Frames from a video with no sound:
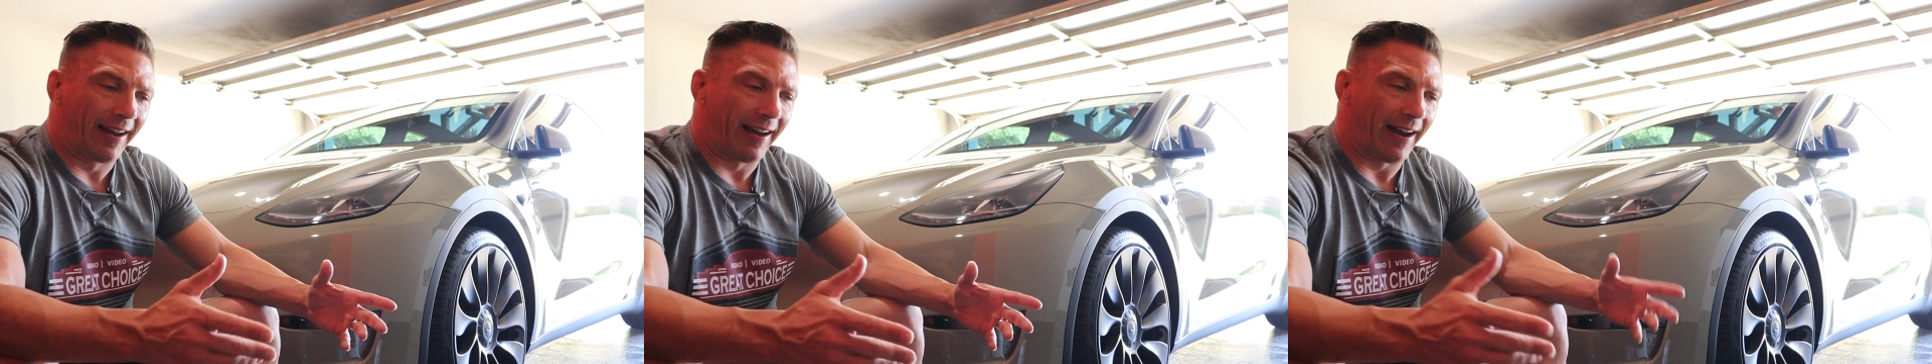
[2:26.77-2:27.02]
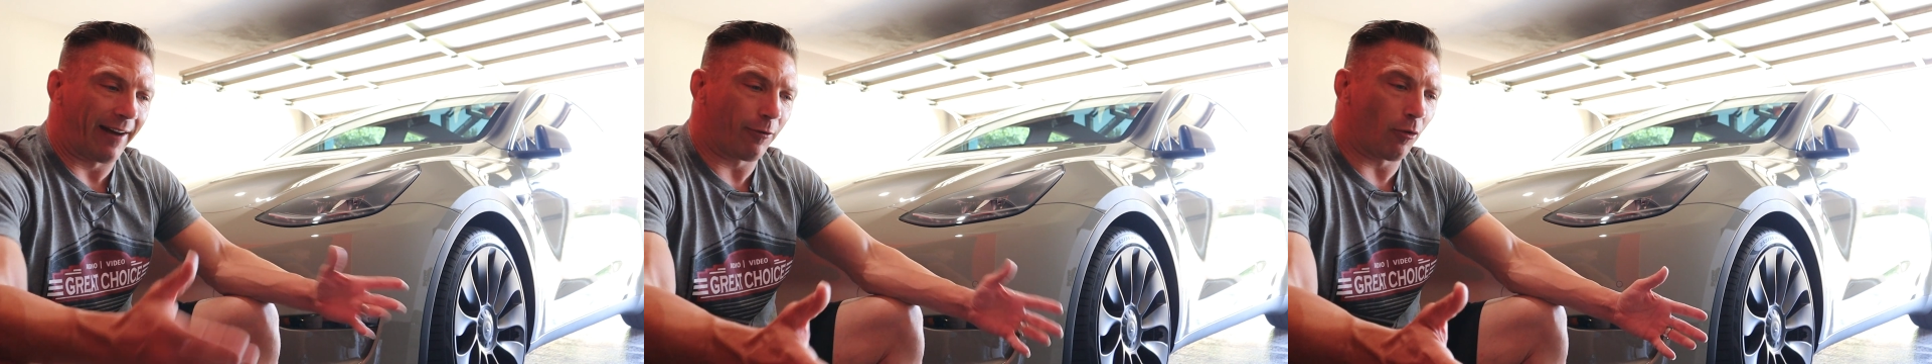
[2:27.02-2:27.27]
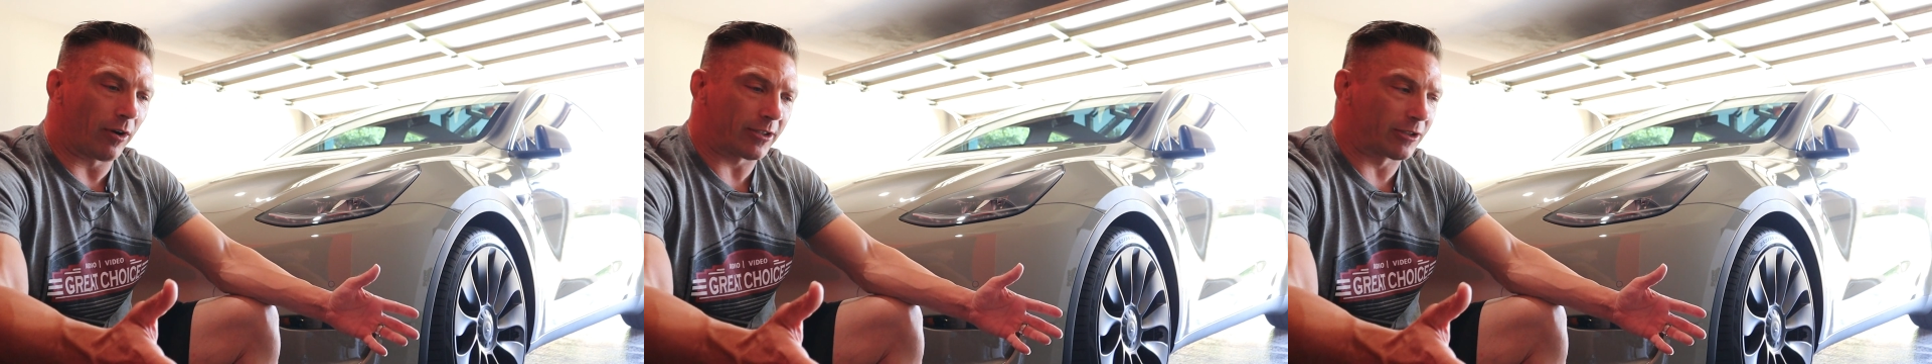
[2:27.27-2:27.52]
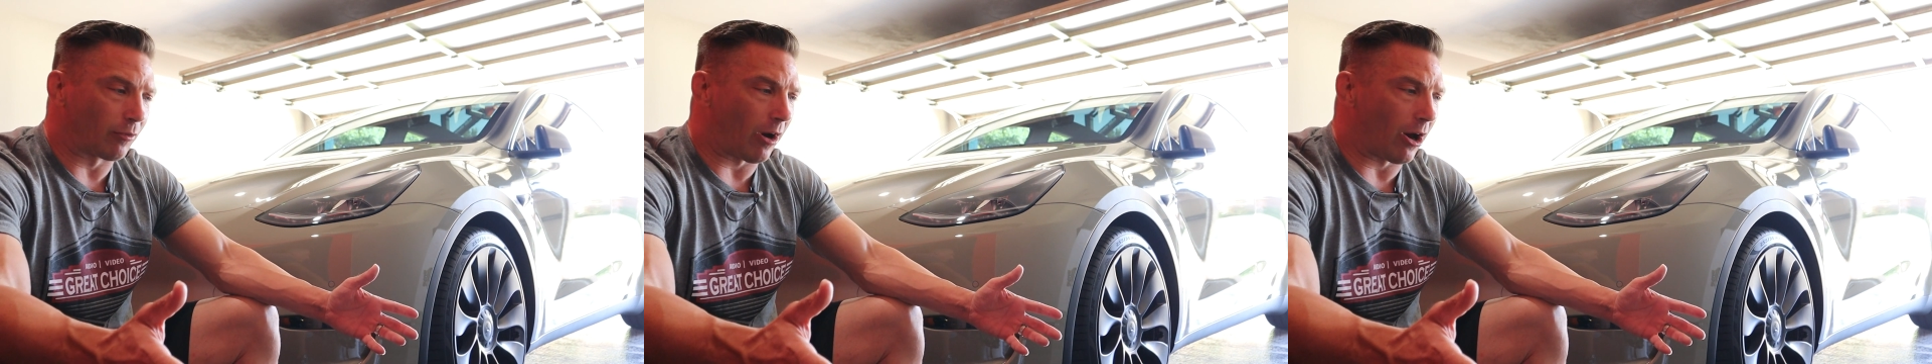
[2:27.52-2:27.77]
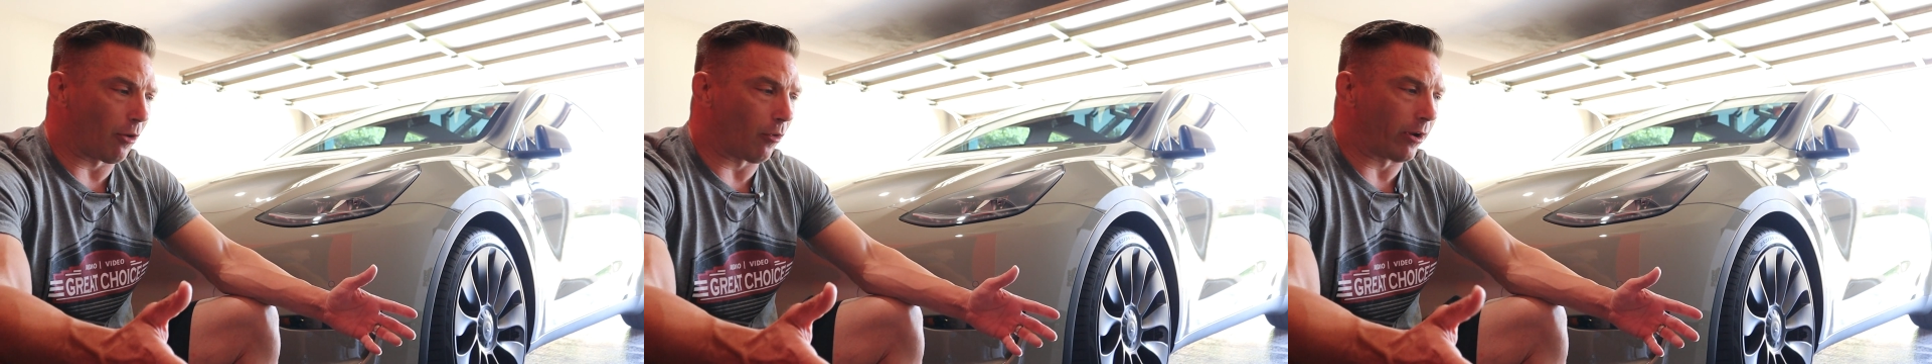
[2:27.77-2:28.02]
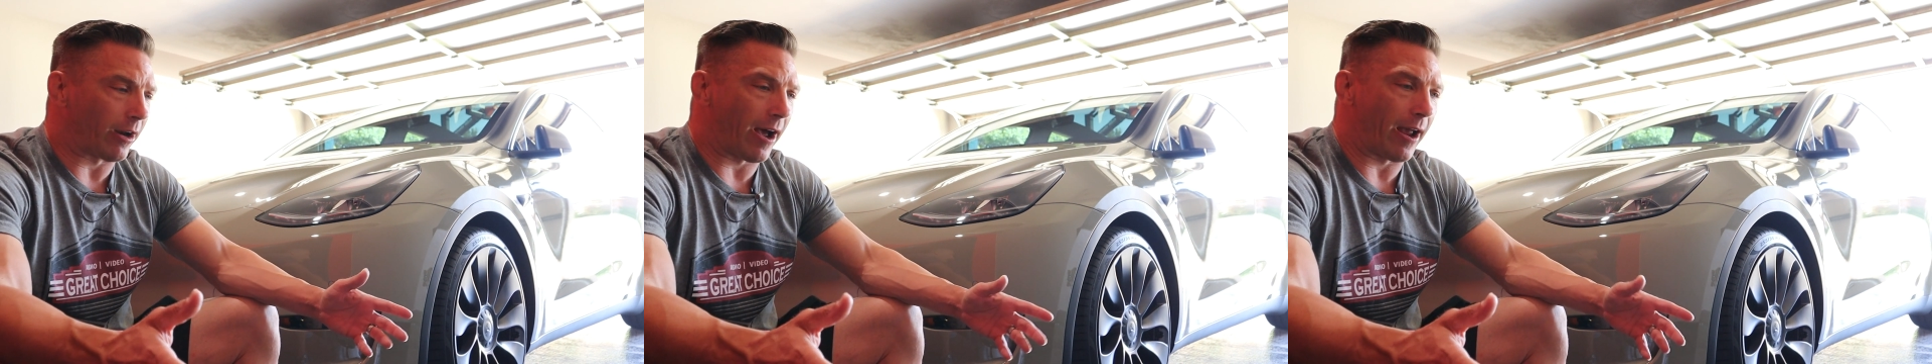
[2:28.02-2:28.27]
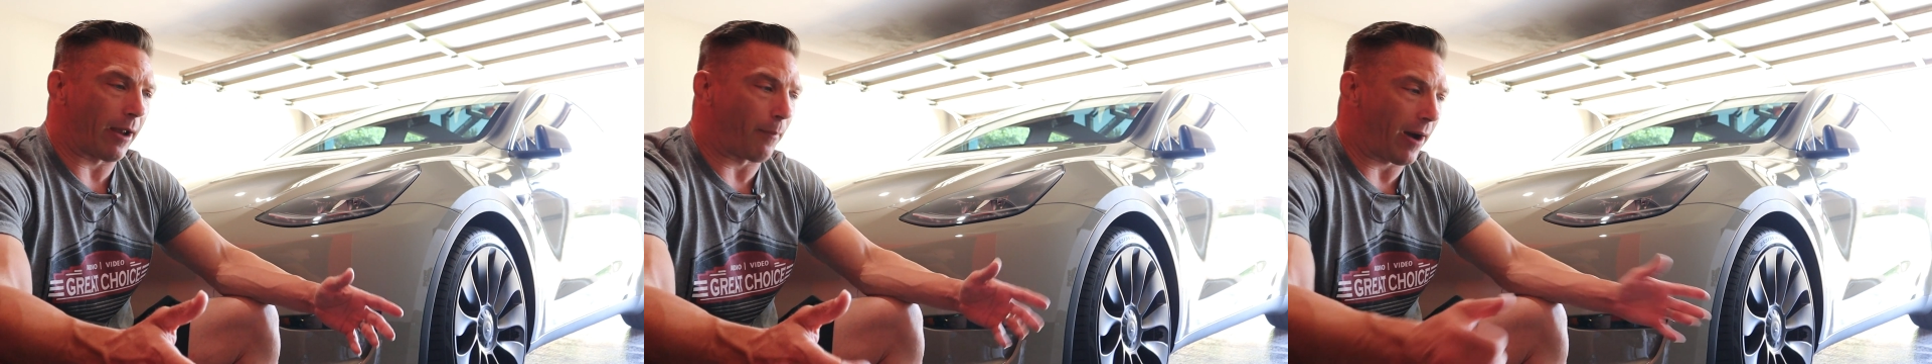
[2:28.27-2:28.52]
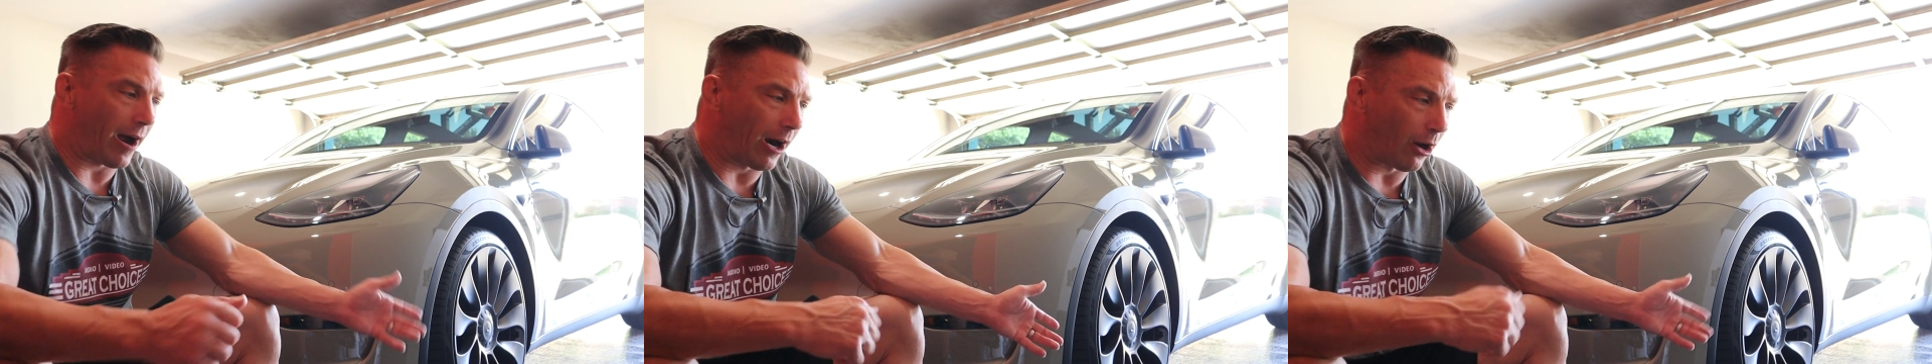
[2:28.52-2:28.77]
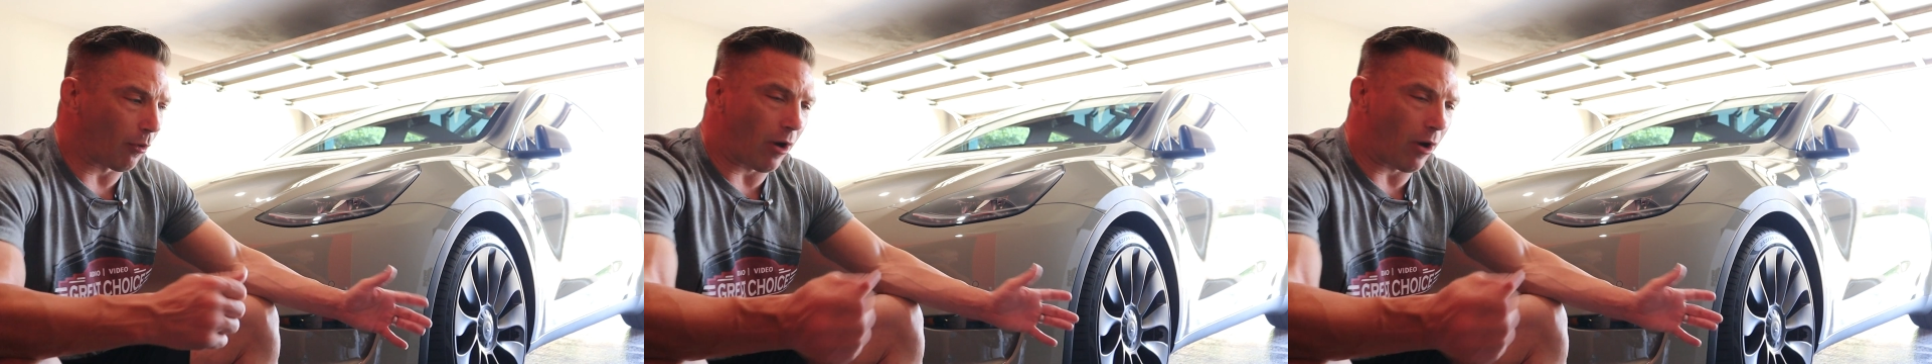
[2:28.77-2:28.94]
Every once in a while when I power